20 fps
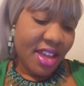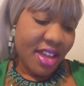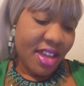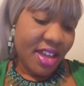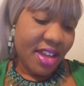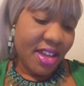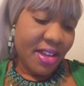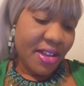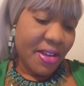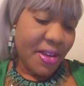
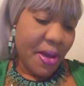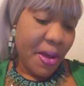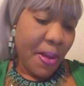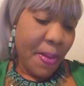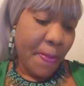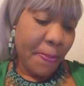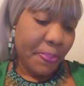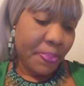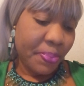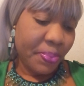
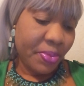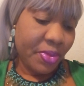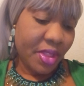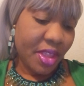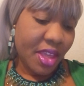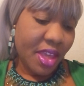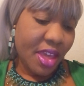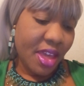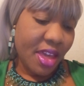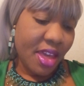um,
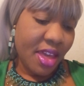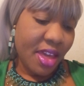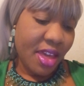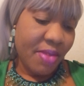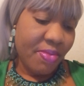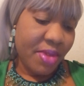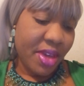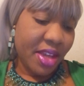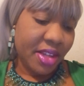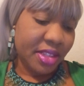
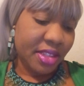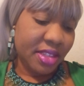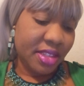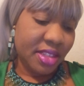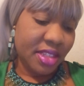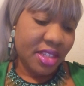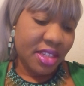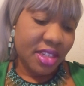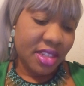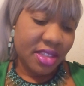
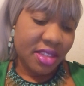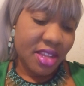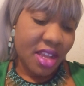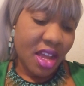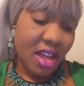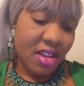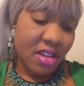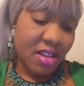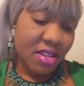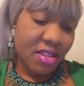MXC is
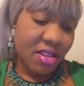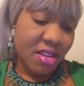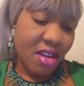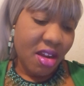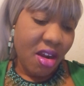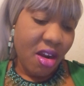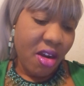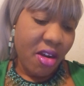down,